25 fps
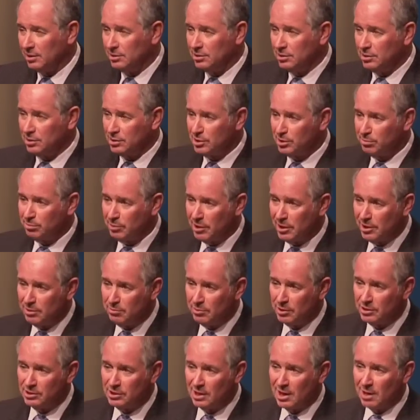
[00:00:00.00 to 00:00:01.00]
to
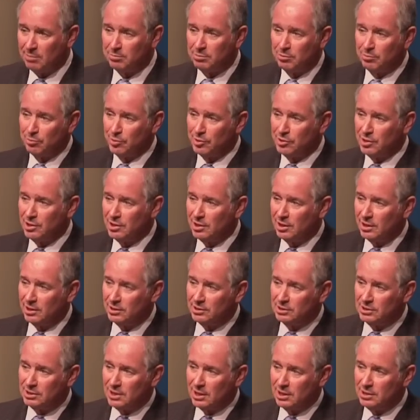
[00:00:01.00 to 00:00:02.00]
explain what's happened with the
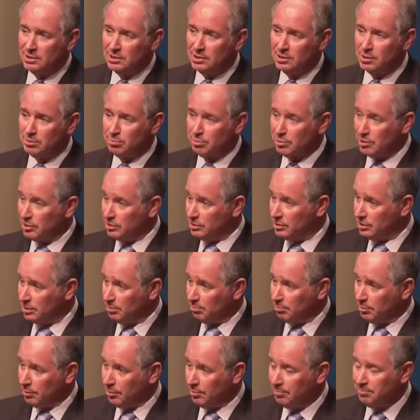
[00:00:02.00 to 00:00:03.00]
United States is pretty
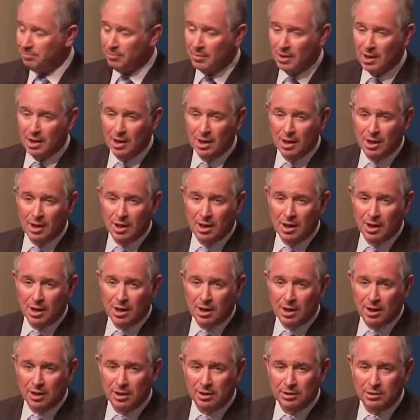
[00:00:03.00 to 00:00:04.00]
simple
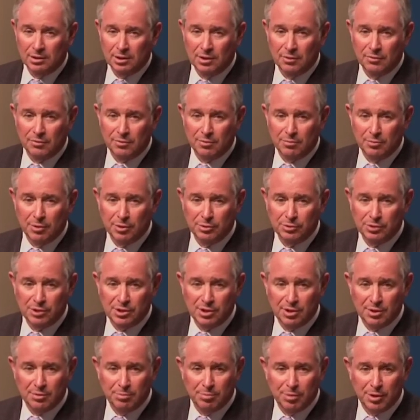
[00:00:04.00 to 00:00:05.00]
uh, over
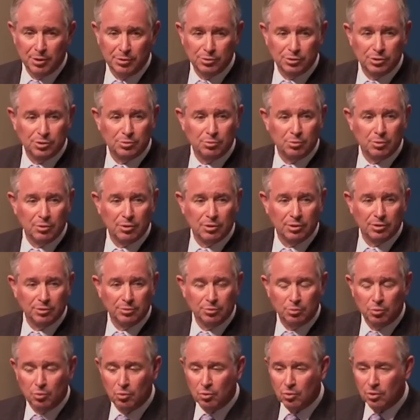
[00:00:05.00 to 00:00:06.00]
most of the
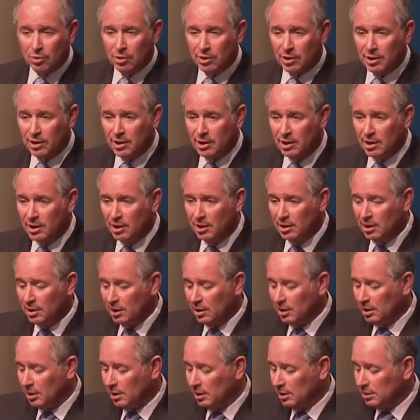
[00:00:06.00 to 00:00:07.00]
post-World War
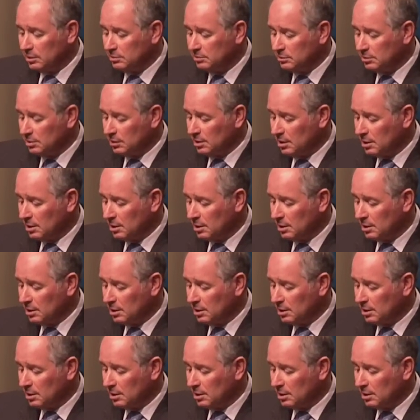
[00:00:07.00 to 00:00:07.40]
uh, uh,